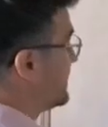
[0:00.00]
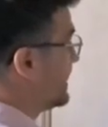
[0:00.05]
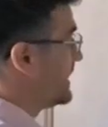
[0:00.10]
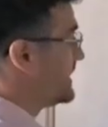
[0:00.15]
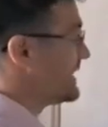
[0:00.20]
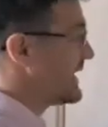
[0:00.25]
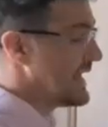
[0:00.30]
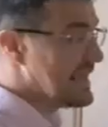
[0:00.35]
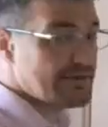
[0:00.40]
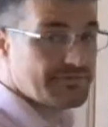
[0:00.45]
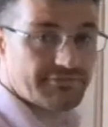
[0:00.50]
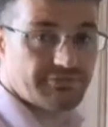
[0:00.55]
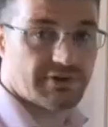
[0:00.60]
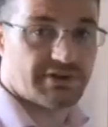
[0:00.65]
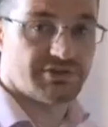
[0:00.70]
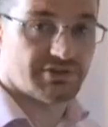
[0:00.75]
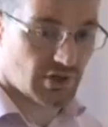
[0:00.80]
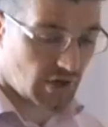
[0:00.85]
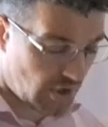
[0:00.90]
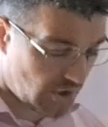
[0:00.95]
an if
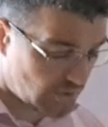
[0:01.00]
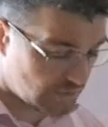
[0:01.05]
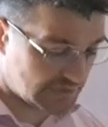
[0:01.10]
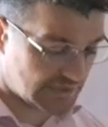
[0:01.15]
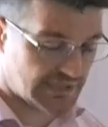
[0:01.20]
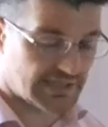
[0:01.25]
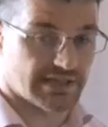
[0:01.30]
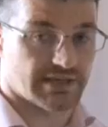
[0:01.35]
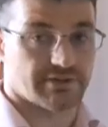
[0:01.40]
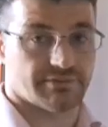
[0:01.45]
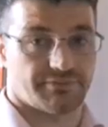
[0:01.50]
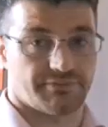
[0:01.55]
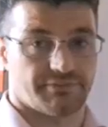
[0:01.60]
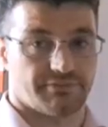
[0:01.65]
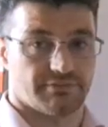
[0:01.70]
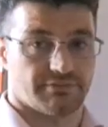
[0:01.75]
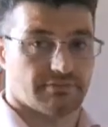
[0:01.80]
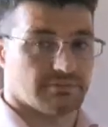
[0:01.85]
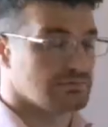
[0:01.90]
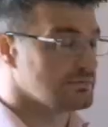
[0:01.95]
and only
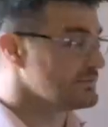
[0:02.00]
if.